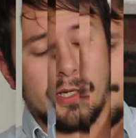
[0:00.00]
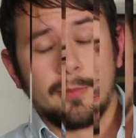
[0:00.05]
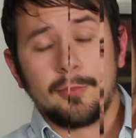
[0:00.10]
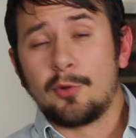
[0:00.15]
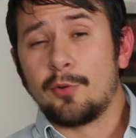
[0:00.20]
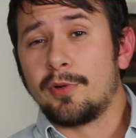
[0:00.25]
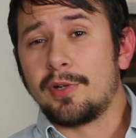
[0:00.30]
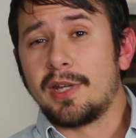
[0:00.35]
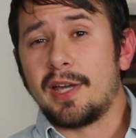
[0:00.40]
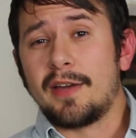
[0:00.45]
I'm
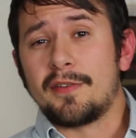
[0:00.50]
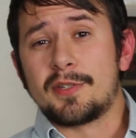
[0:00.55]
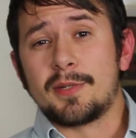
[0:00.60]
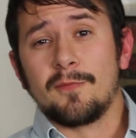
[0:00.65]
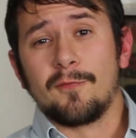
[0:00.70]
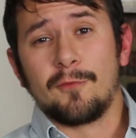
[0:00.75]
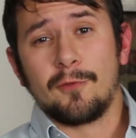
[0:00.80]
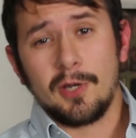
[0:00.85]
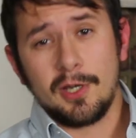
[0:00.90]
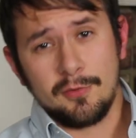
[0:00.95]
going to have
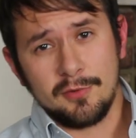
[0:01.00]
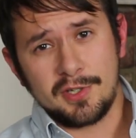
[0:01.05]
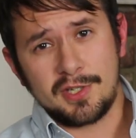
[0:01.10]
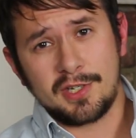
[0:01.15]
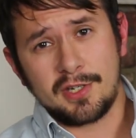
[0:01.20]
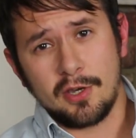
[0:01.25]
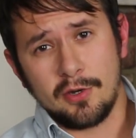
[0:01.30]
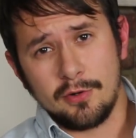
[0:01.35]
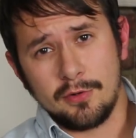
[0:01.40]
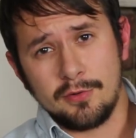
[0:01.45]
some fragrance
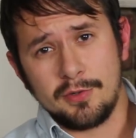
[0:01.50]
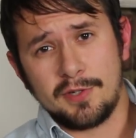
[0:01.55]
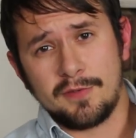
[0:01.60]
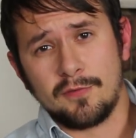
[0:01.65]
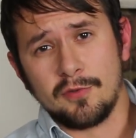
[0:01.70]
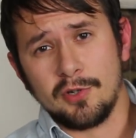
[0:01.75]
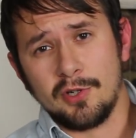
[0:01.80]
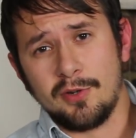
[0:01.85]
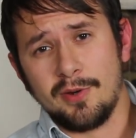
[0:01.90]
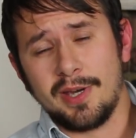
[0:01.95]
codes
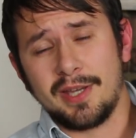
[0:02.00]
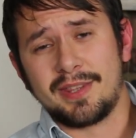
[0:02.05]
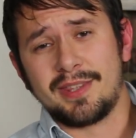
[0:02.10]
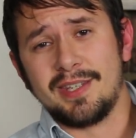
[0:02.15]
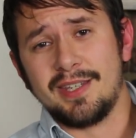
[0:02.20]
for you at